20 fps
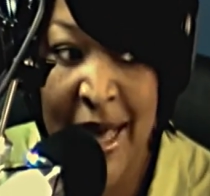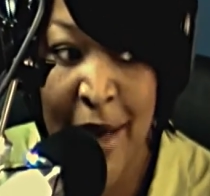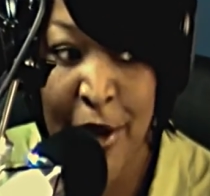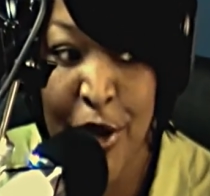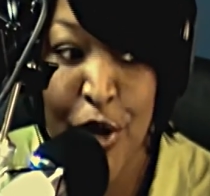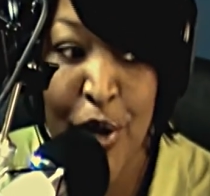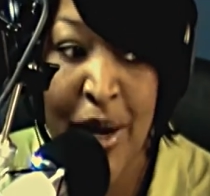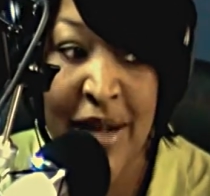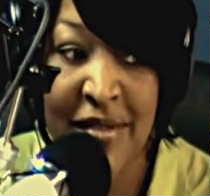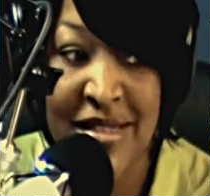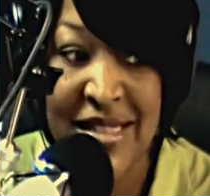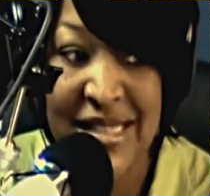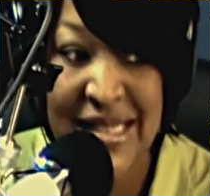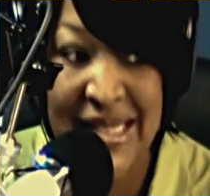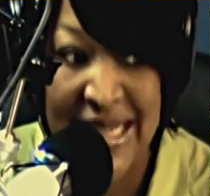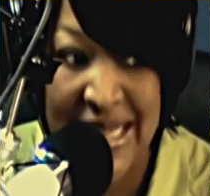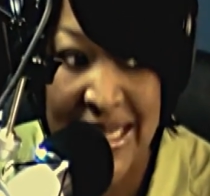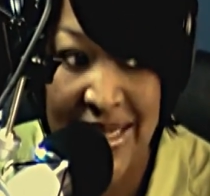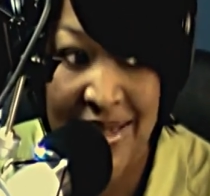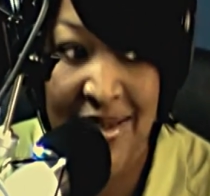Now you don't have to
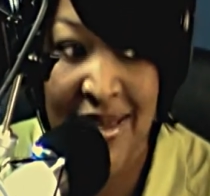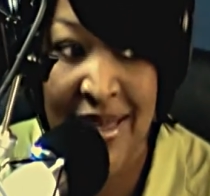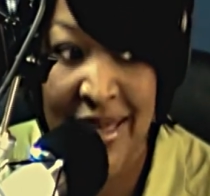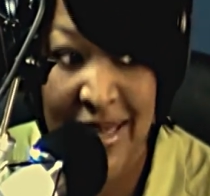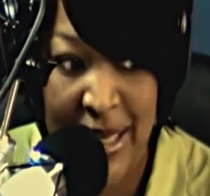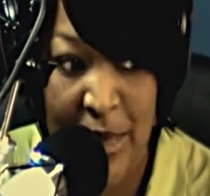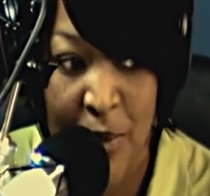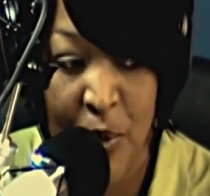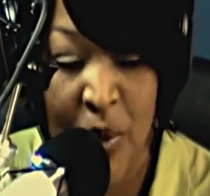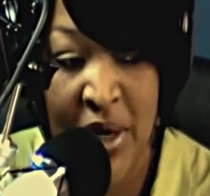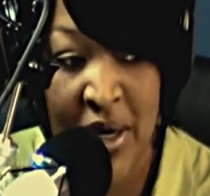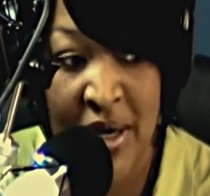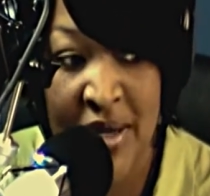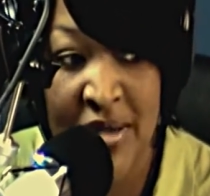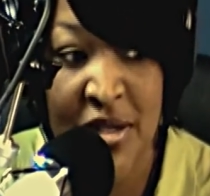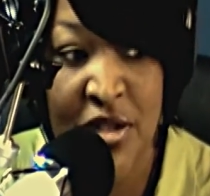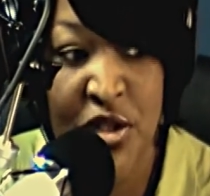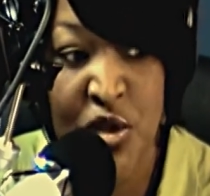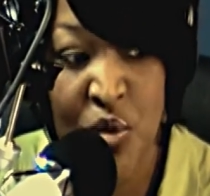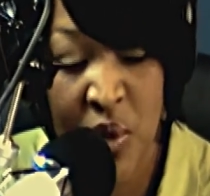sneak and get what it
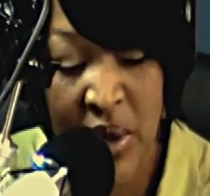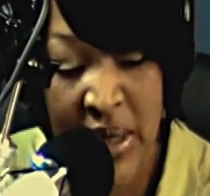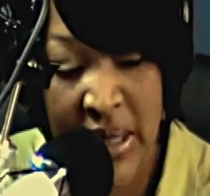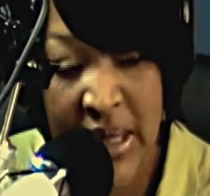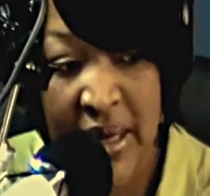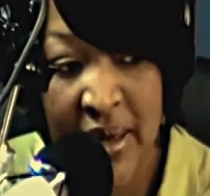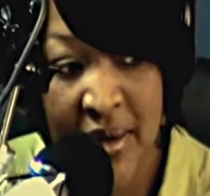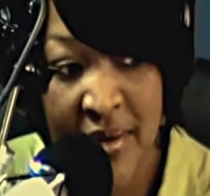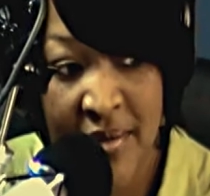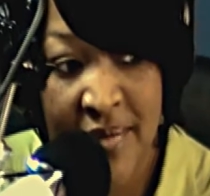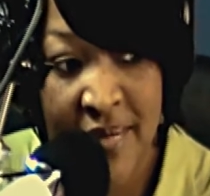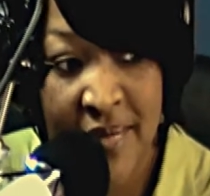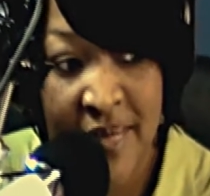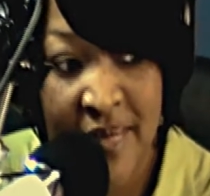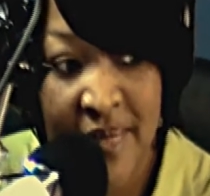is that you want to get.